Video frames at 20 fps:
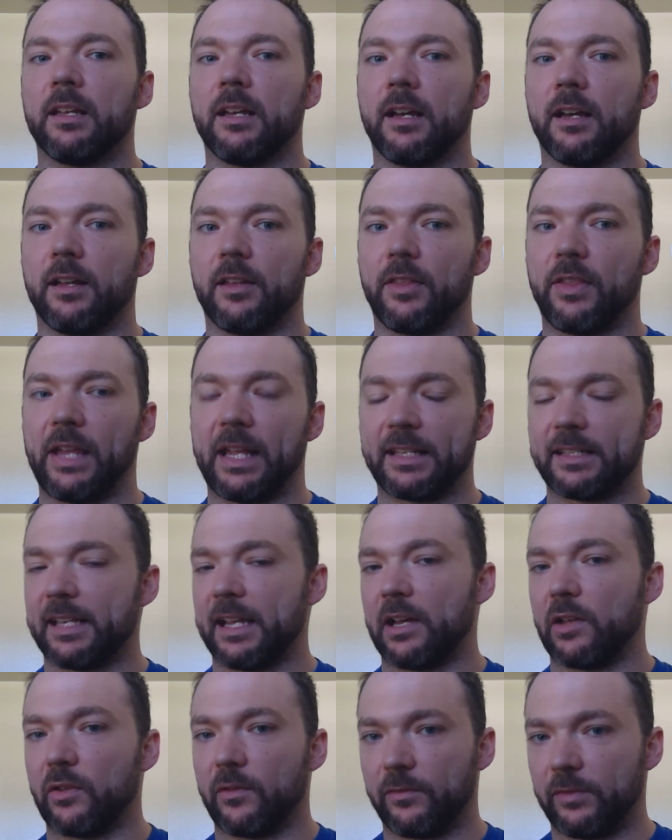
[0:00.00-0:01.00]
that's
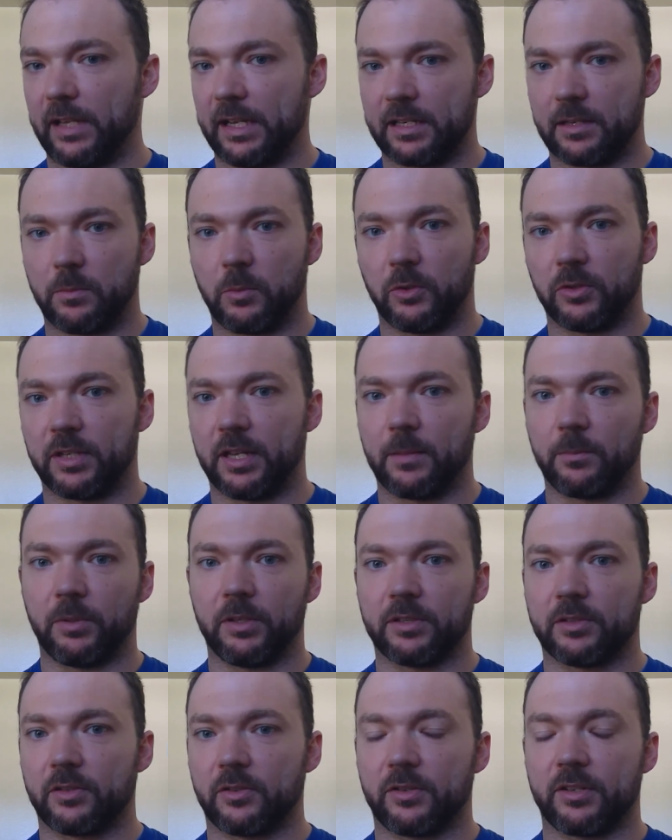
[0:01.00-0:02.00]
how the flexible
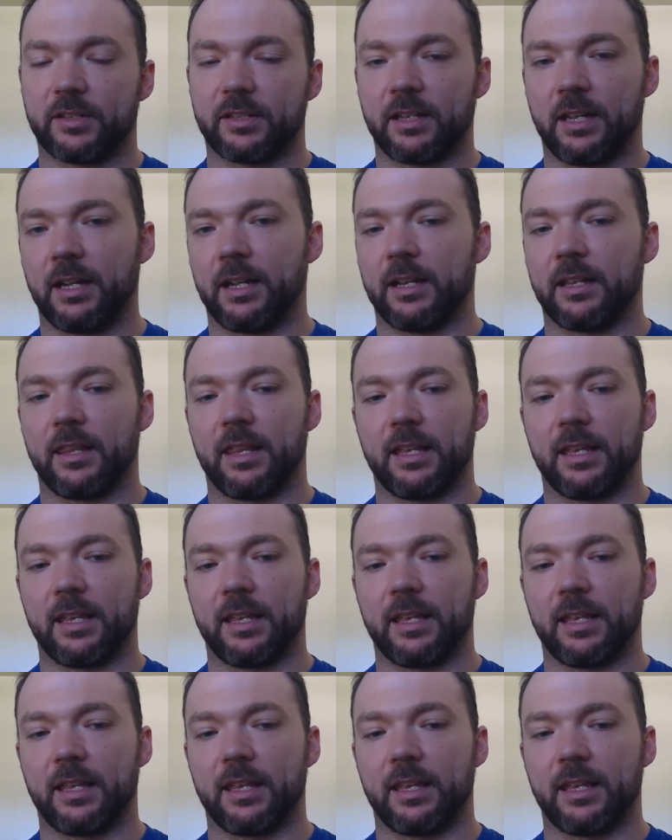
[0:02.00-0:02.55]
templates are designed.